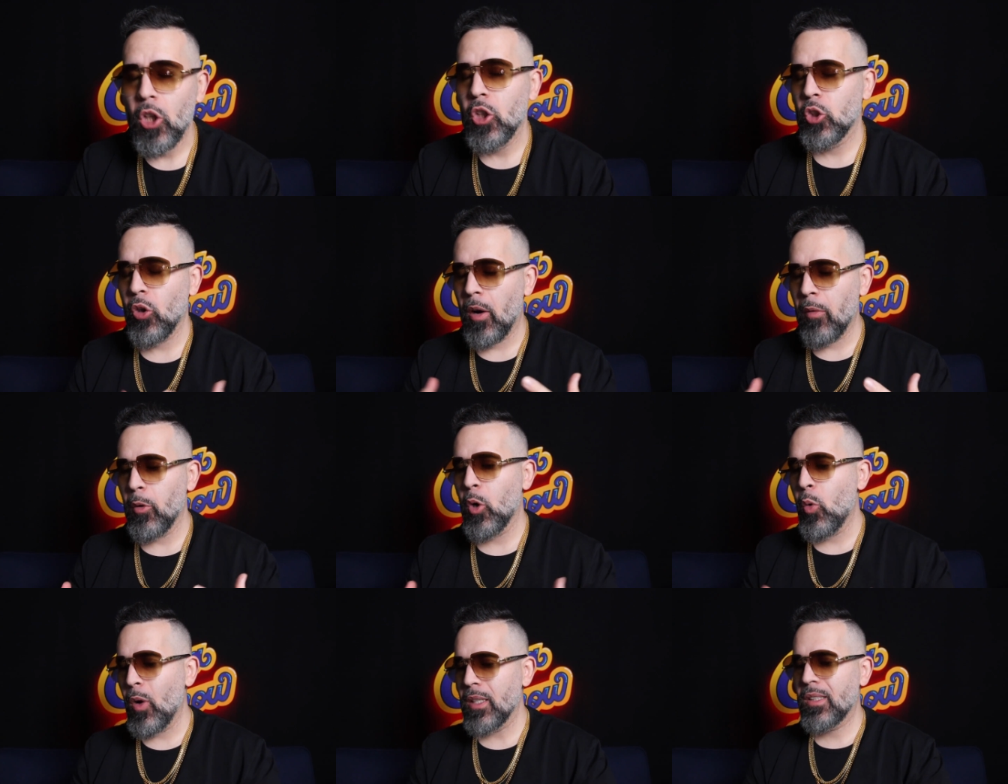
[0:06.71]
So I
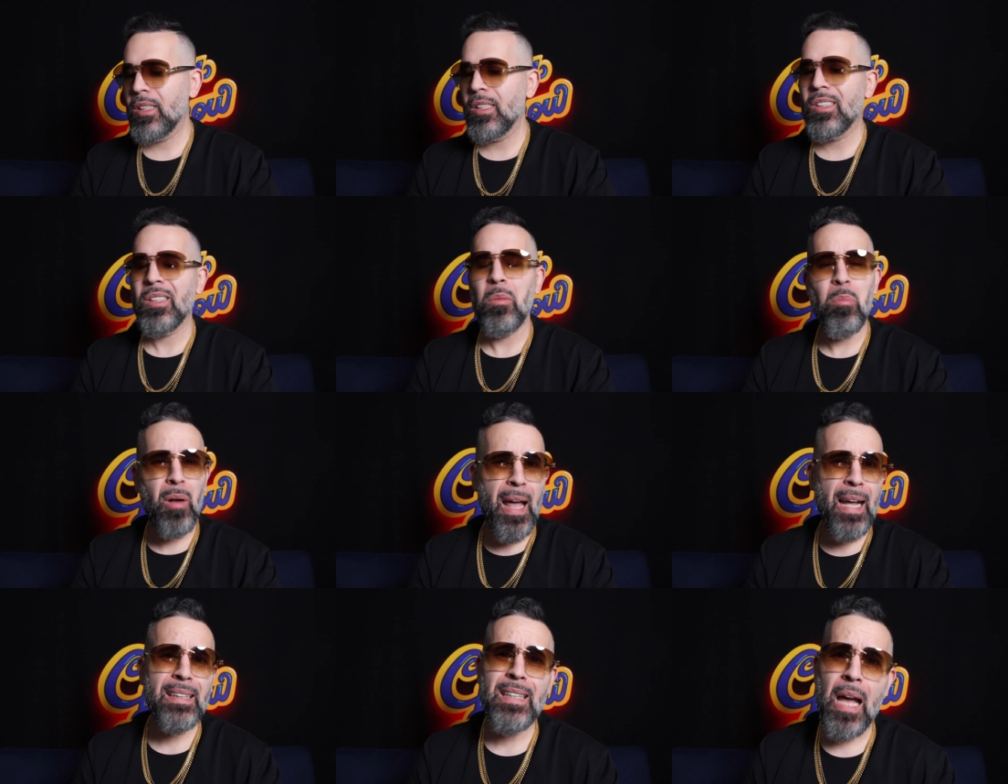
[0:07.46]
requested some
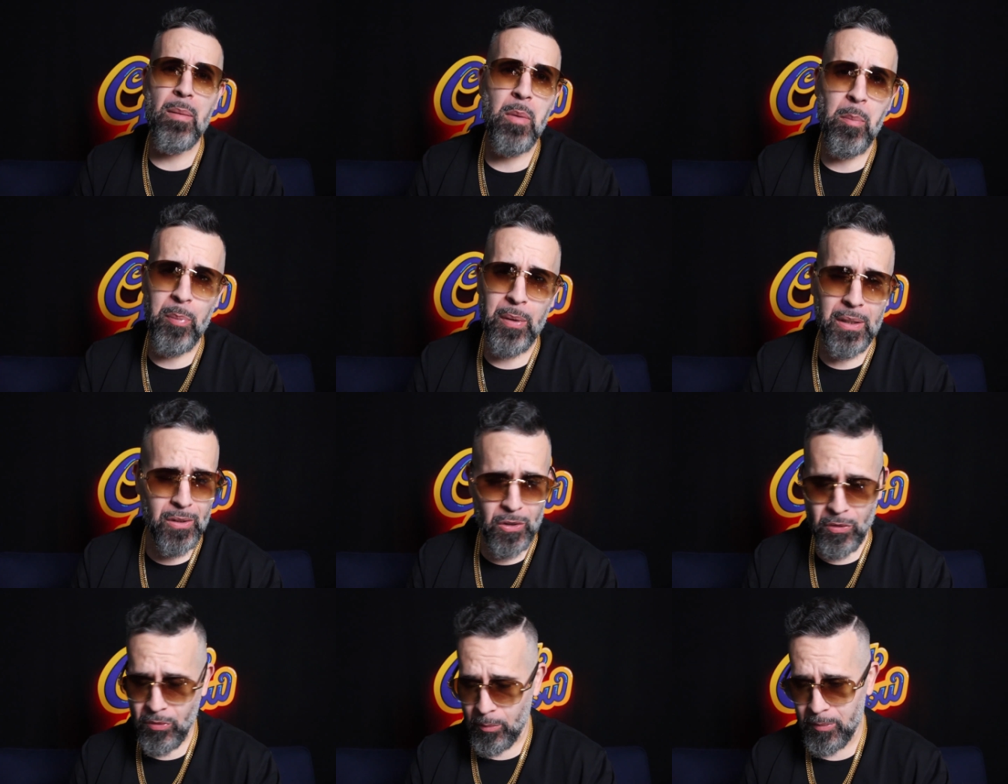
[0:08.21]
black diamond
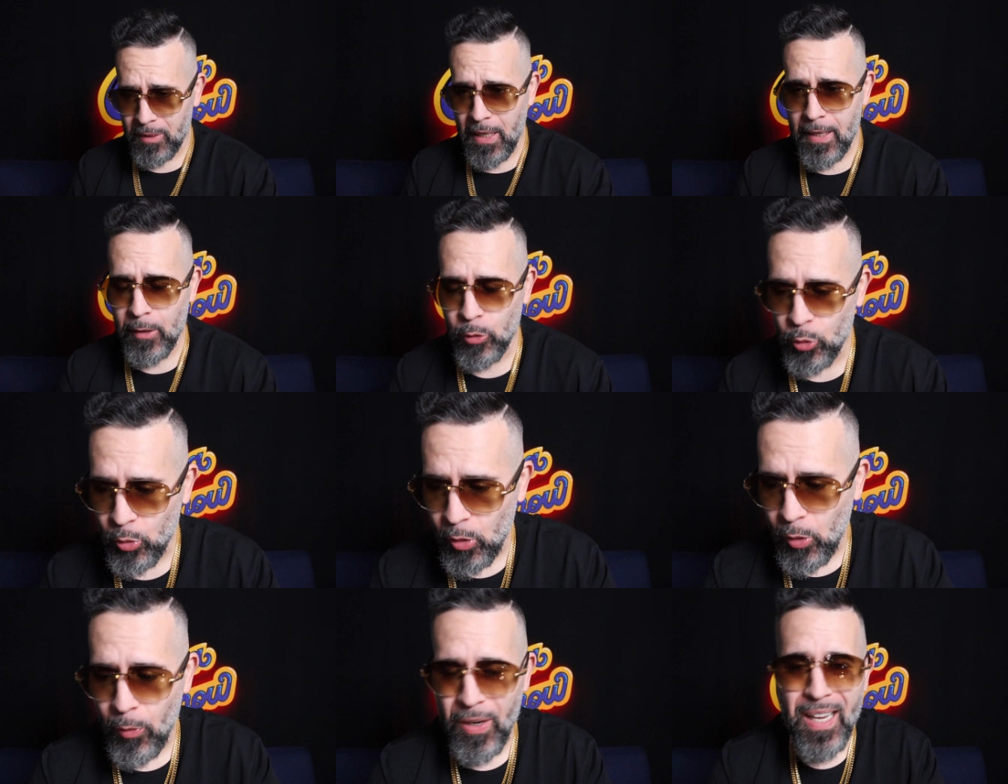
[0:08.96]
pieces from Daniel
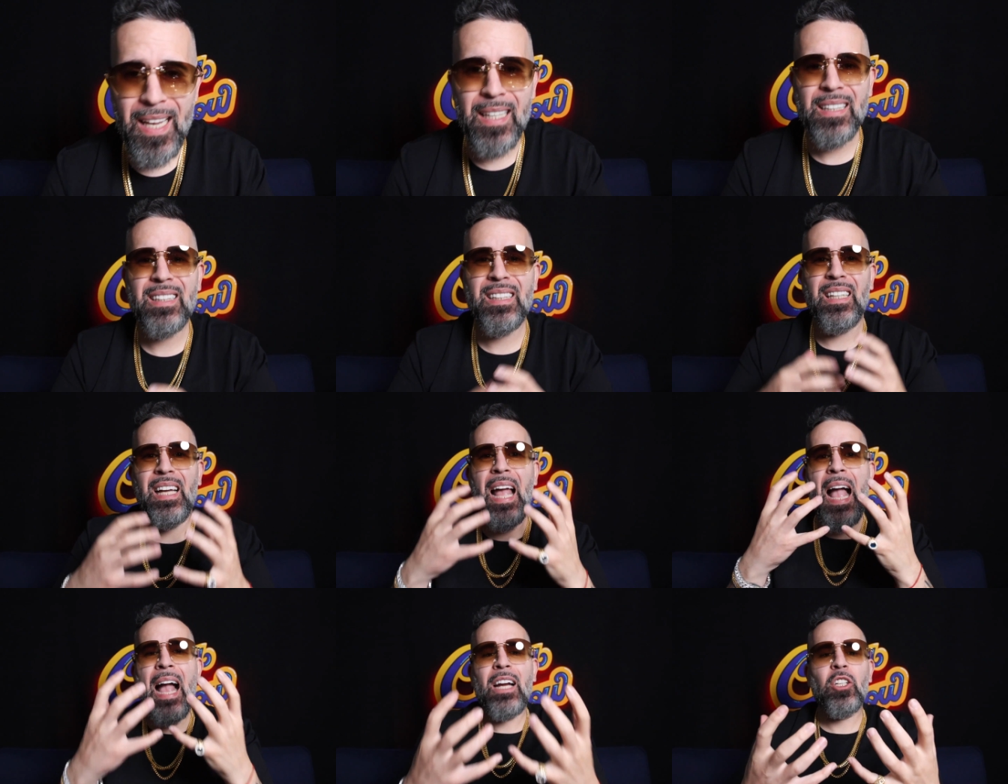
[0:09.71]
Jewelry, Incorporated
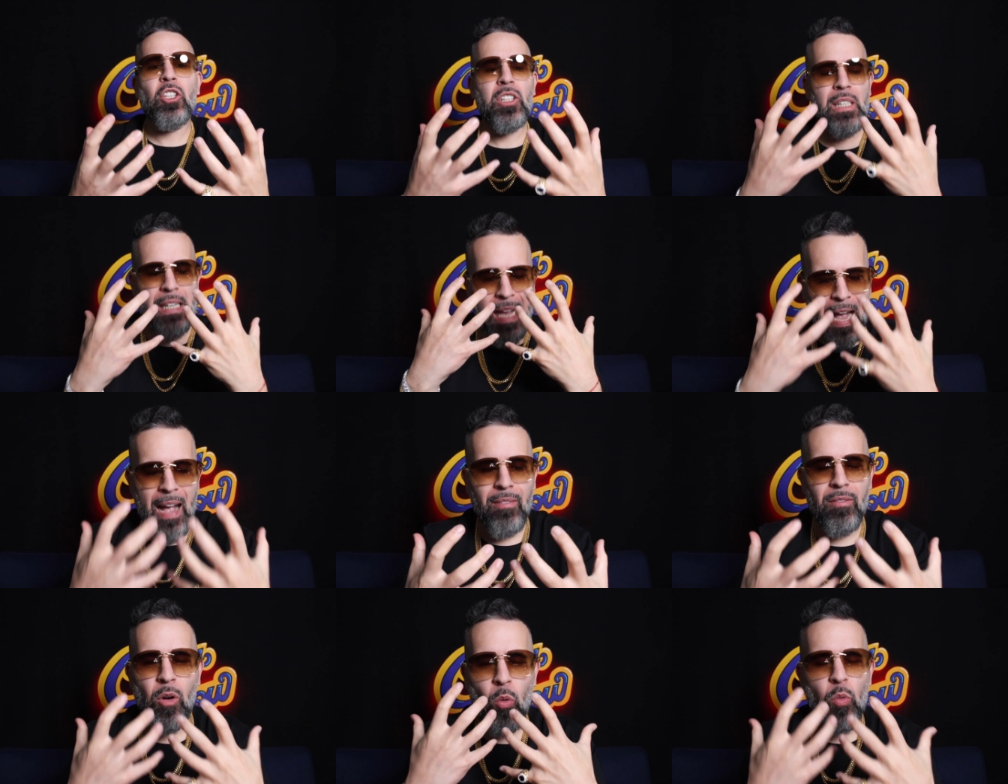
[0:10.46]
to actually
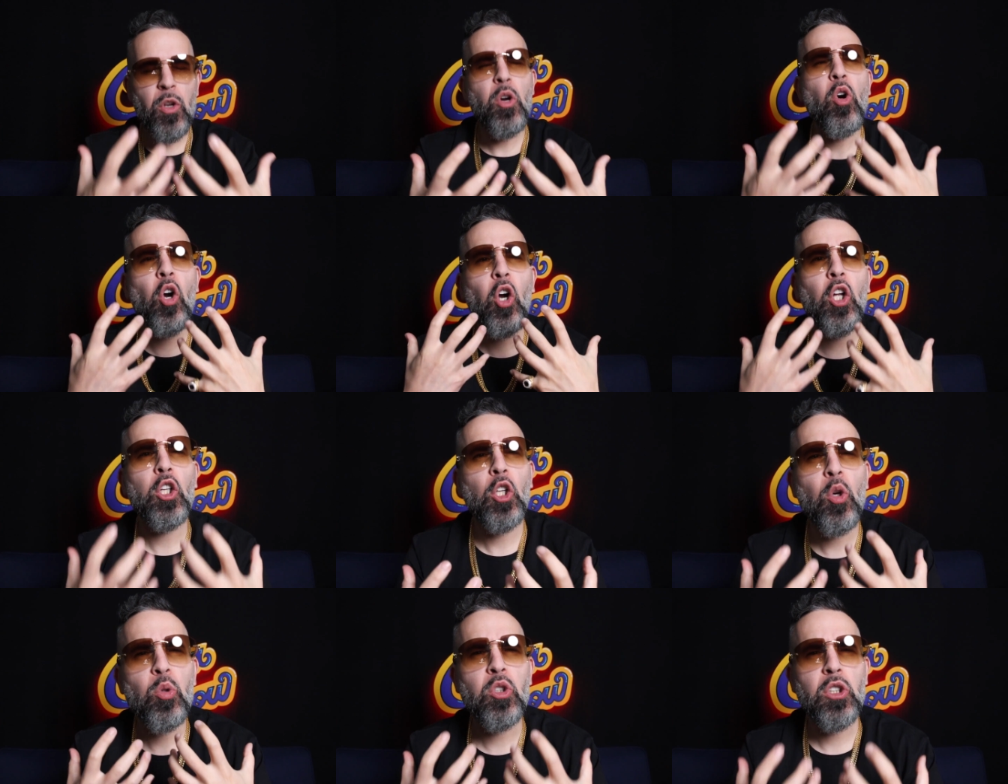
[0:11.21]
have a real
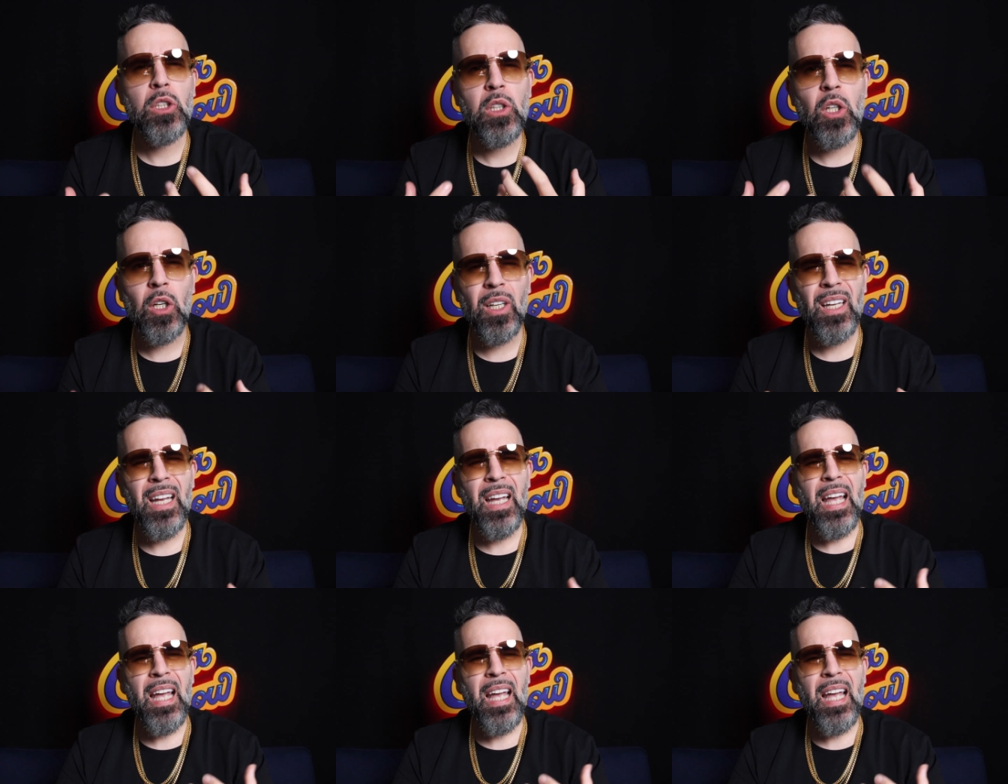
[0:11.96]
close look